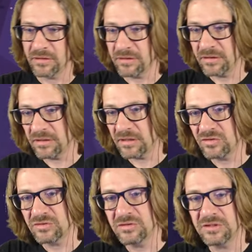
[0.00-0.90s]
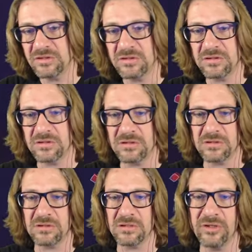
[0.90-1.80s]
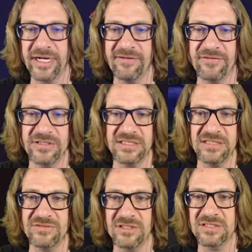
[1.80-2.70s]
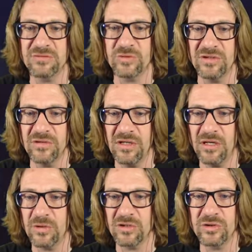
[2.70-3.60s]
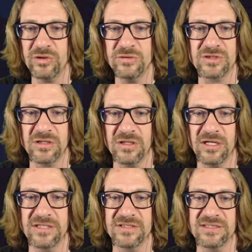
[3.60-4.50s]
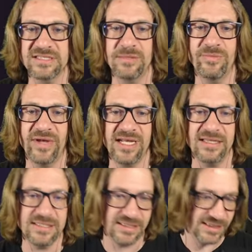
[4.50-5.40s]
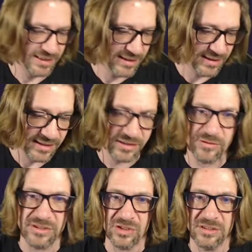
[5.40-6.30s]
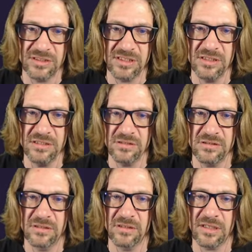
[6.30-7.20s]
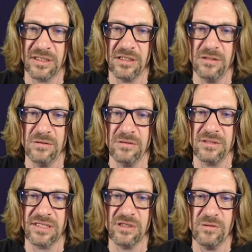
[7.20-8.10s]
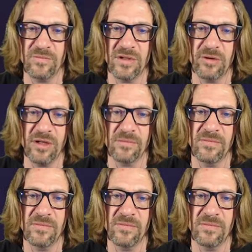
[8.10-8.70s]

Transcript: Good, good, good, good, good, good, good. All right, first things first, we do not want to lose our car, so let's get back in this thing and do a turn, turn. Thank you, thank you. There we go.